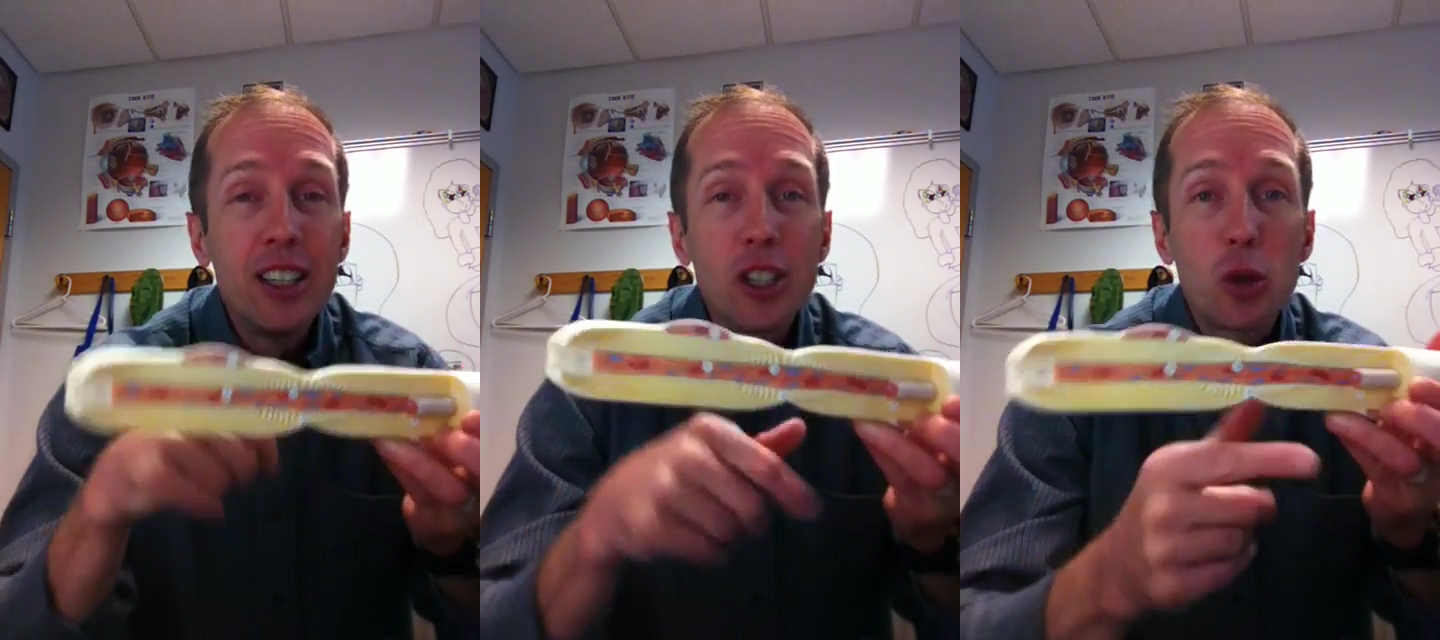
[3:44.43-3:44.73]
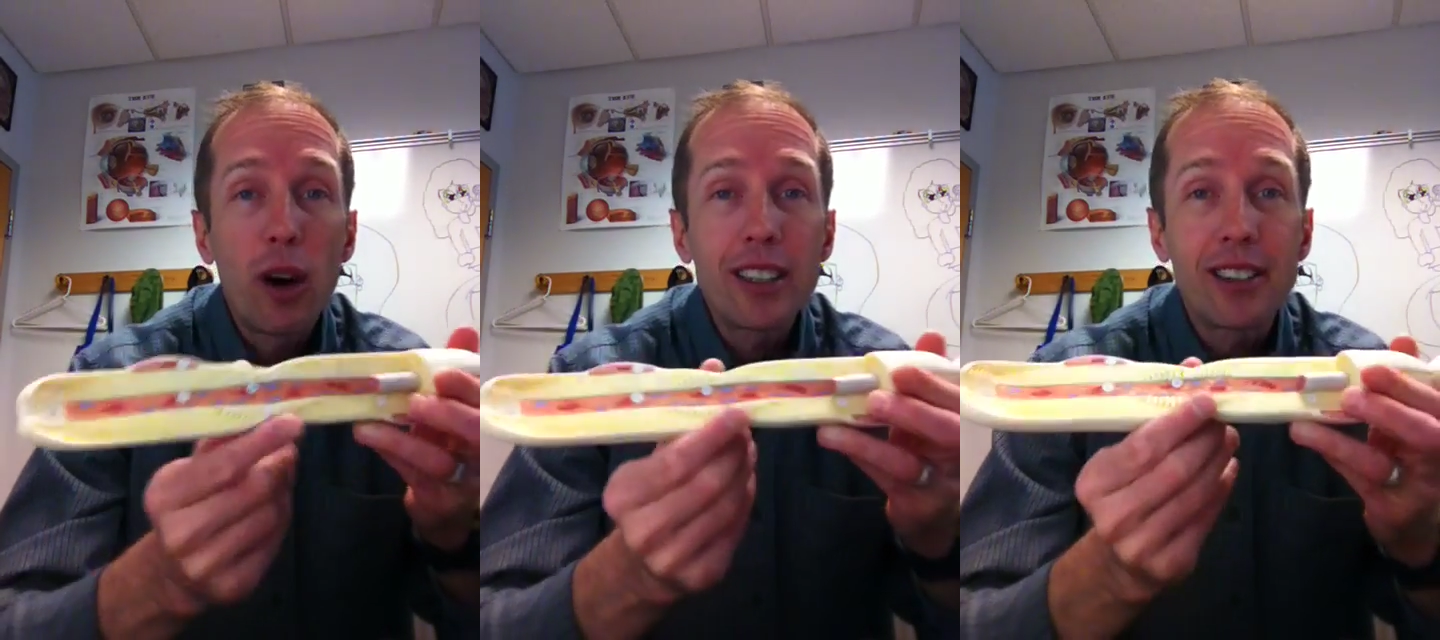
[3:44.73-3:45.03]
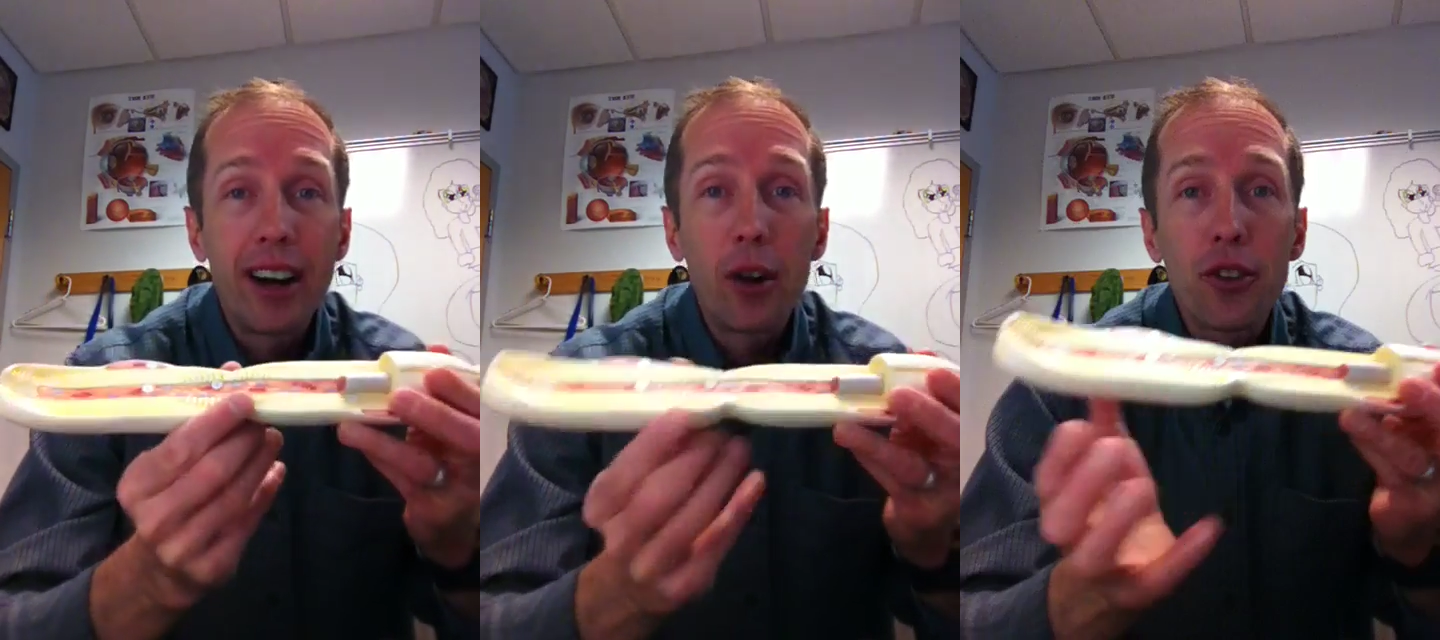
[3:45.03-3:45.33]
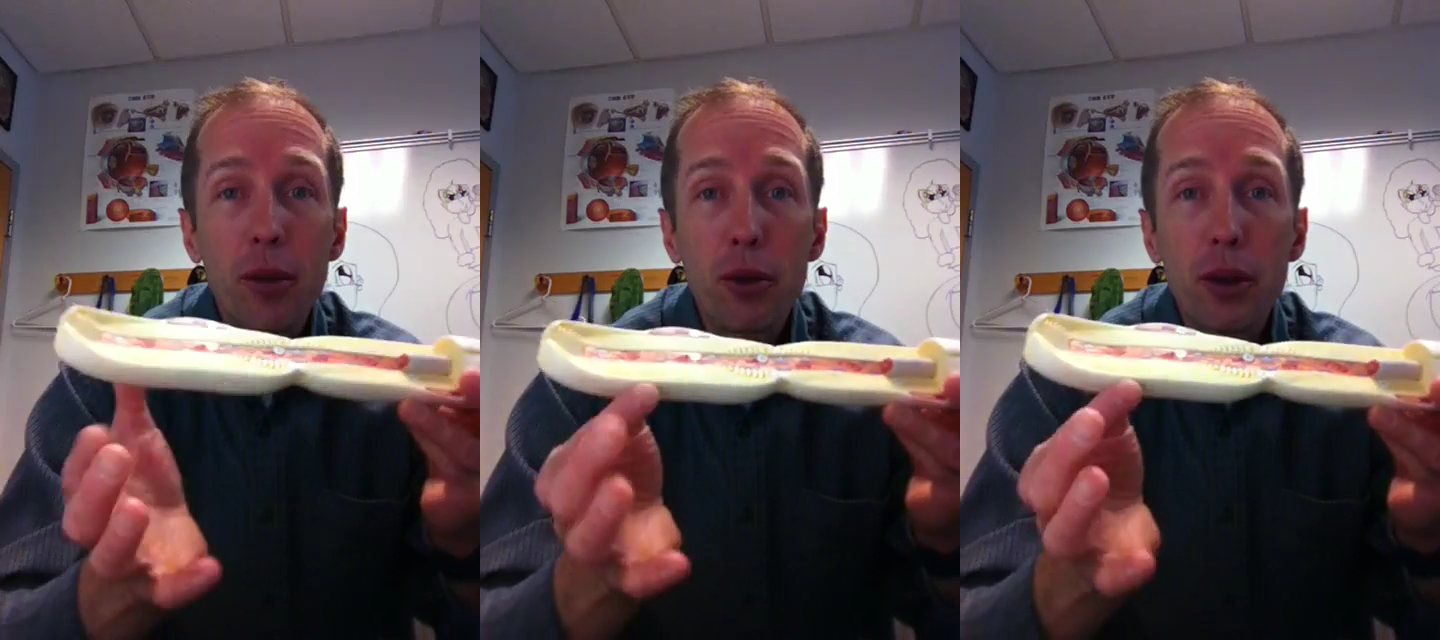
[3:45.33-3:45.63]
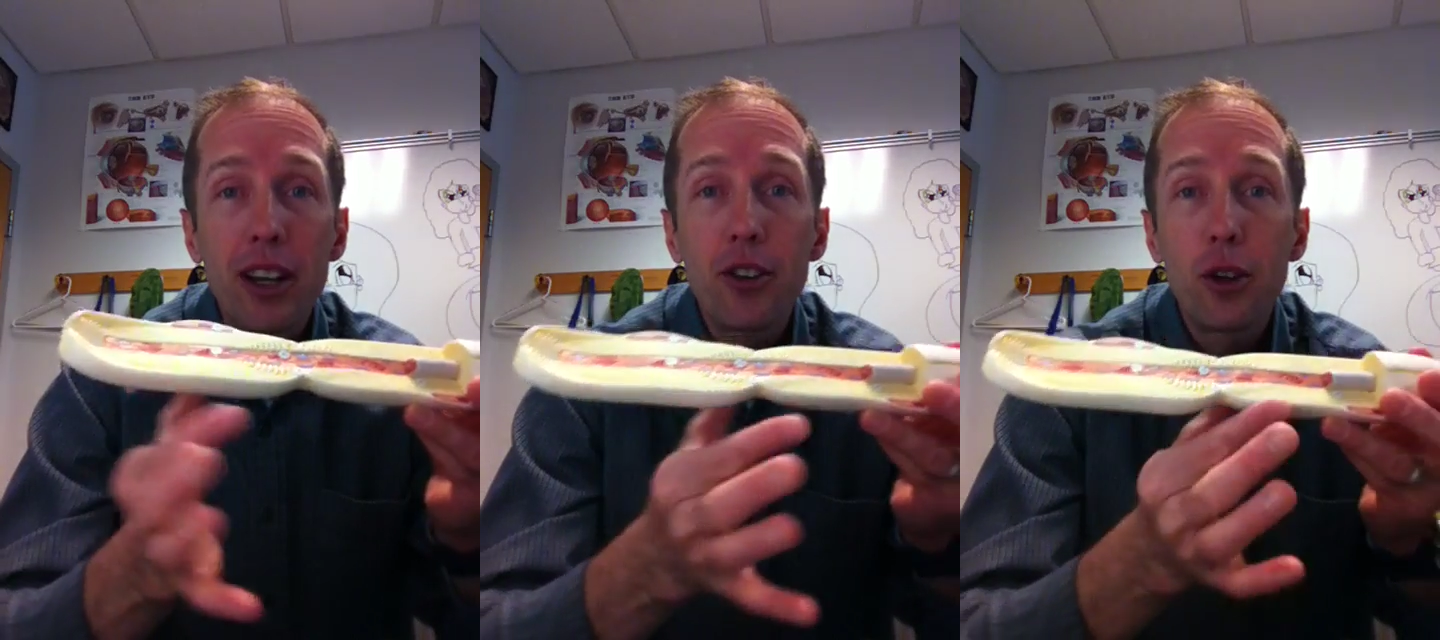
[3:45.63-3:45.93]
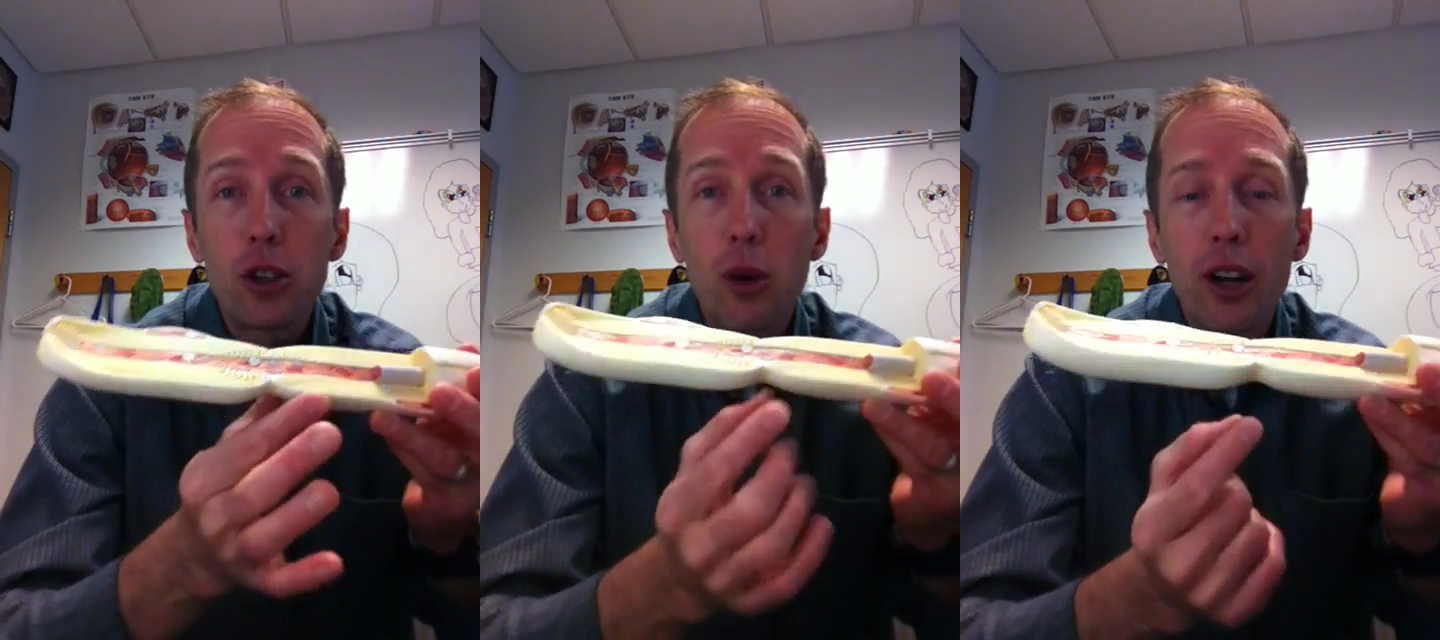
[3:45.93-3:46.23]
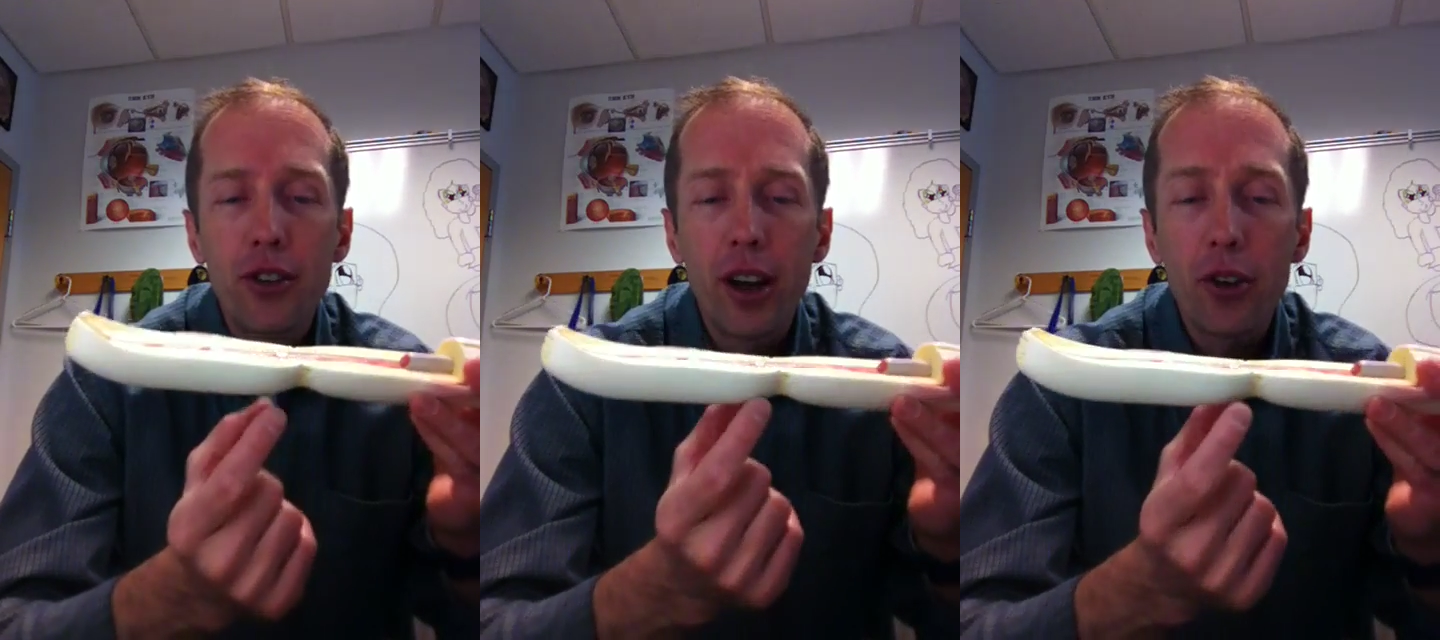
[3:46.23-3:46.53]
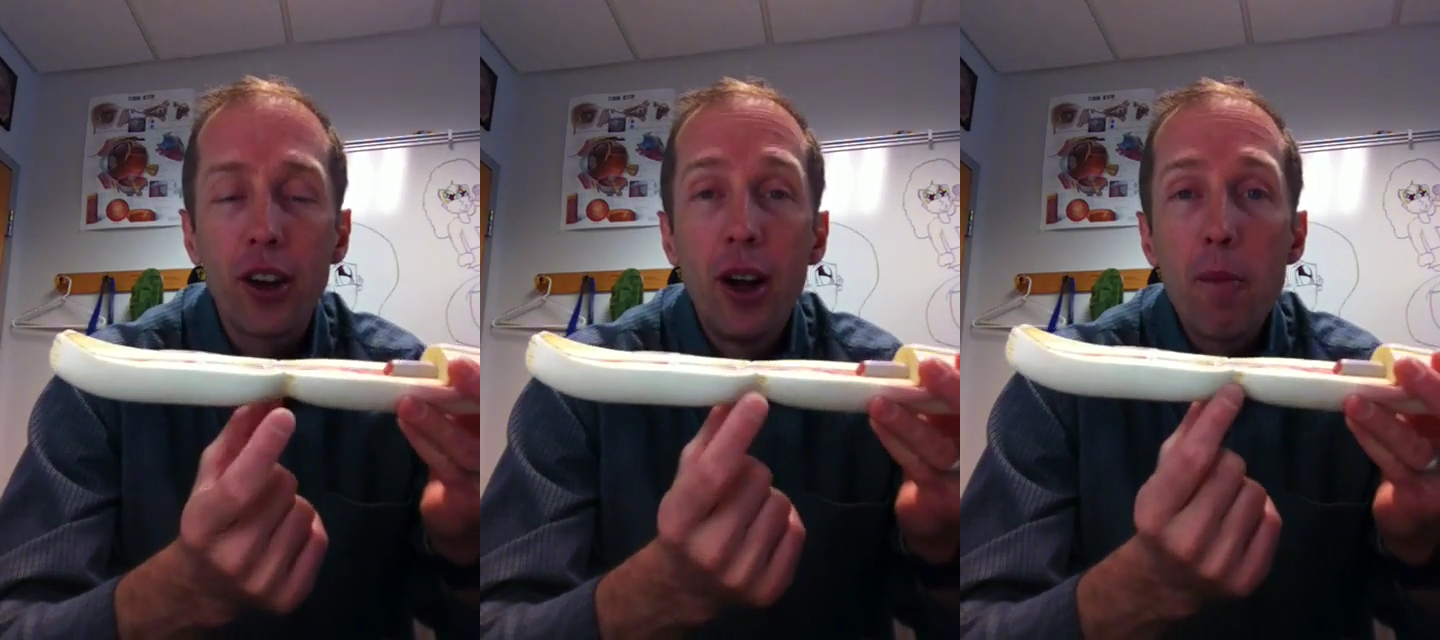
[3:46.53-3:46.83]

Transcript: Schwann cells, in between these two Schwann cells,